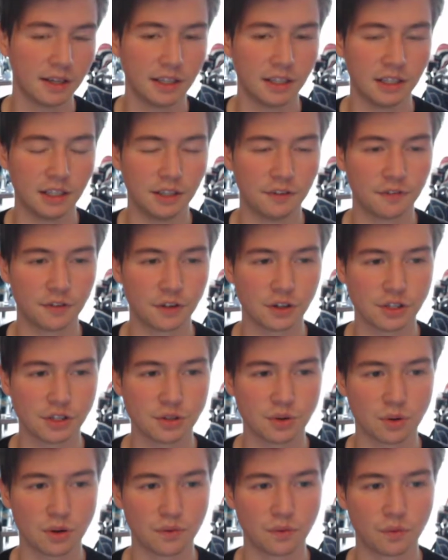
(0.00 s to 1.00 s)
He first
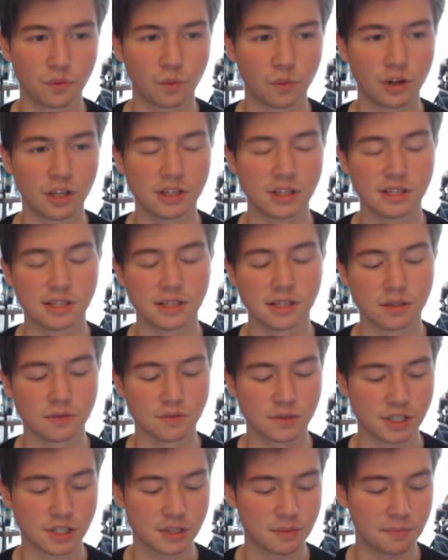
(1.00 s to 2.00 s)
sort of wins his
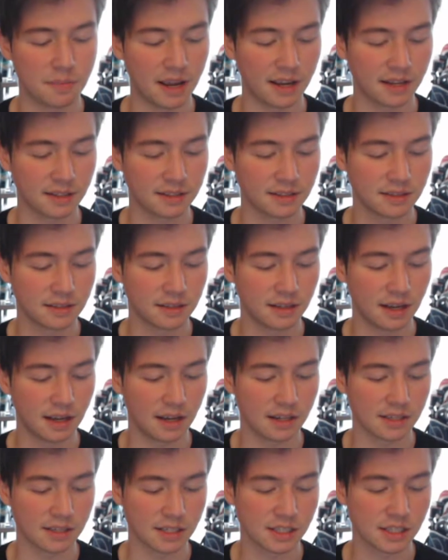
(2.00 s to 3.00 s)
respect
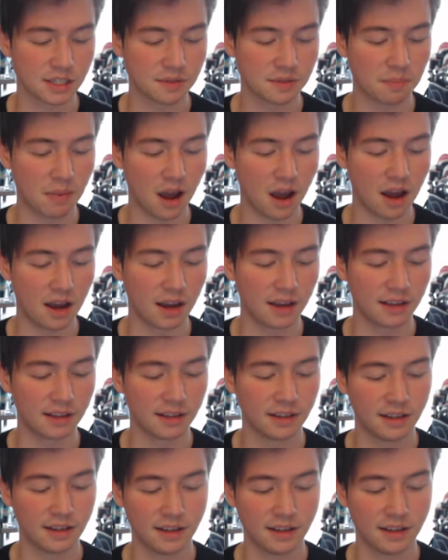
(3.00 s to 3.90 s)
as a spy